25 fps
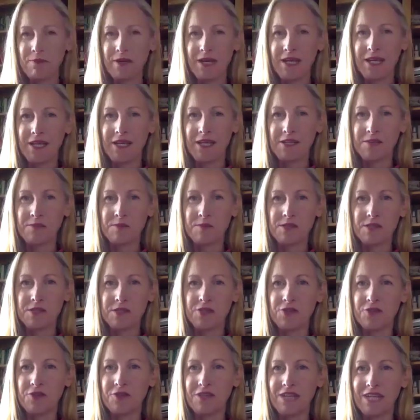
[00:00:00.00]
by an
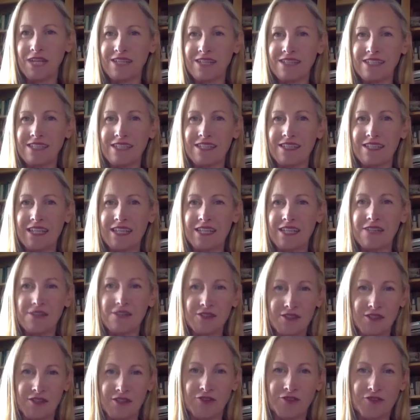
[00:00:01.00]
obscure Latin
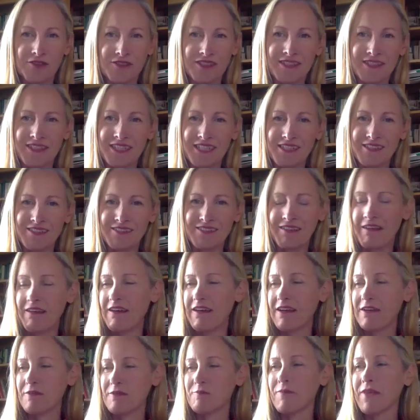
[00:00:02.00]
insult this
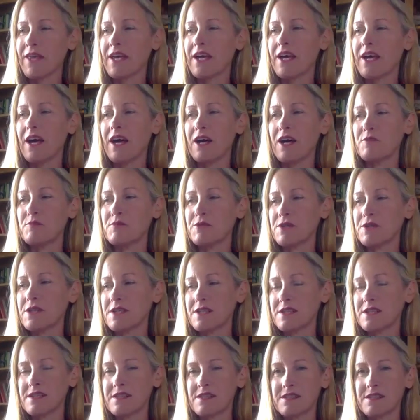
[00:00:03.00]
time, a
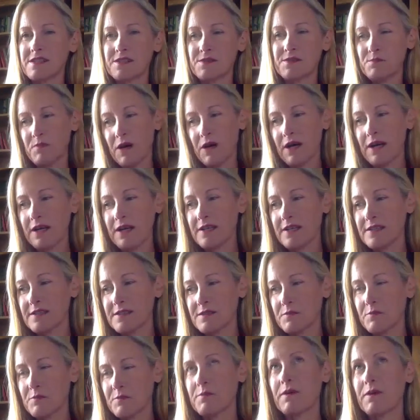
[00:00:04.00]
book
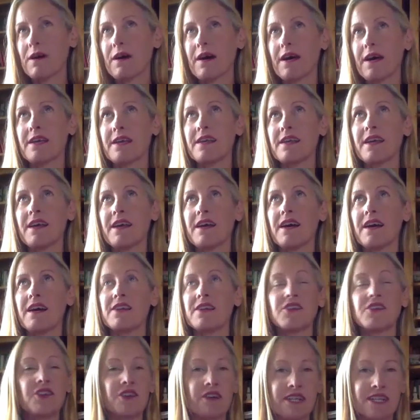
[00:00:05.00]
inspired by
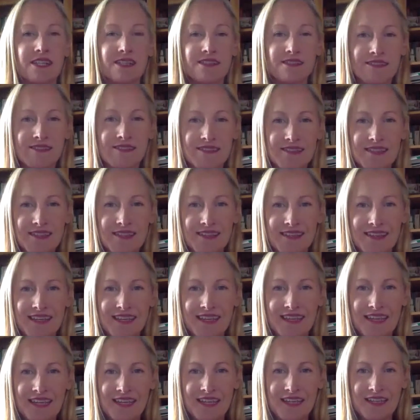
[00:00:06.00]
a night
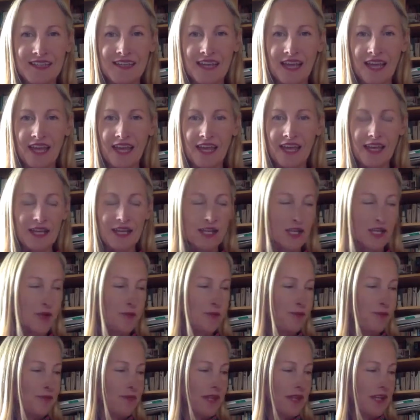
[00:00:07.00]
in a
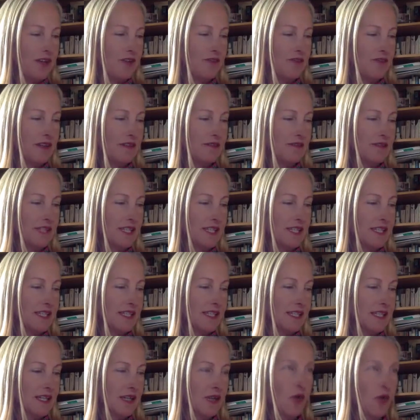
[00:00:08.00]

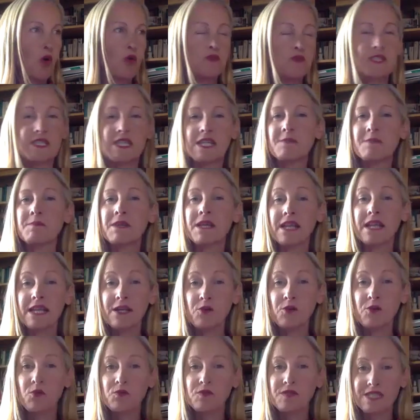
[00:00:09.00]
very seemingly
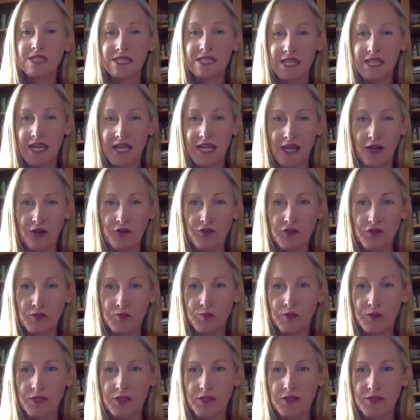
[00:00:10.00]
haunted
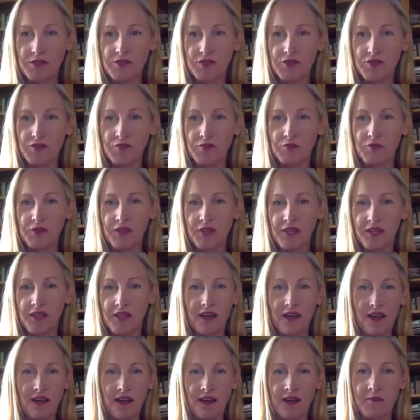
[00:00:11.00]
house because of the
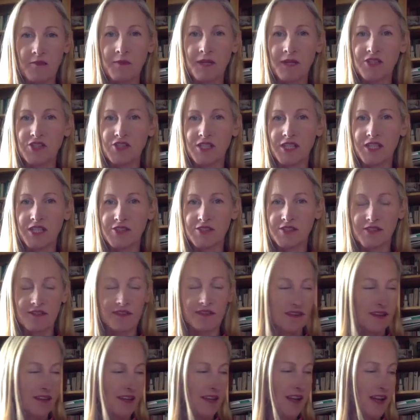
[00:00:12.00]
imagination
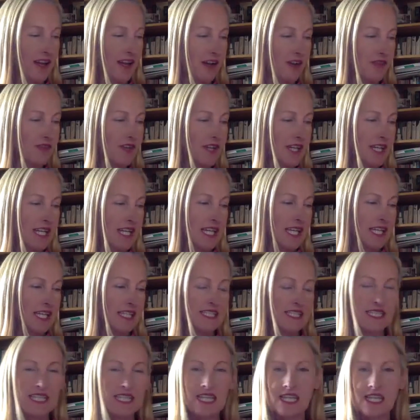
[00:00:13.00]
that I have
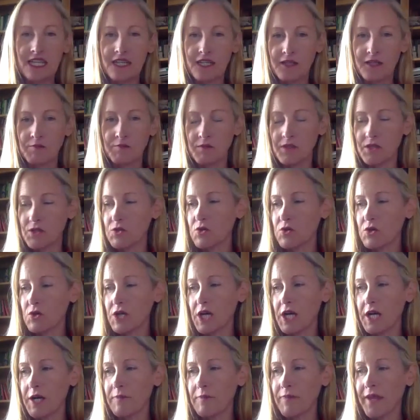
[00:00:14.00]
in Deia in
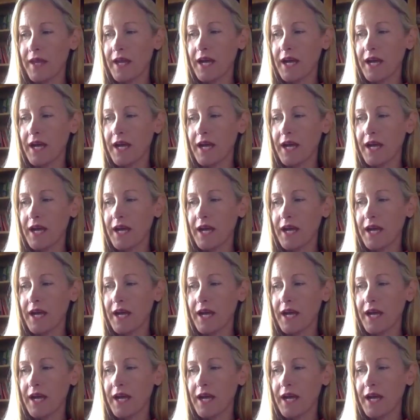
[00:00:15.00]
Mallorca.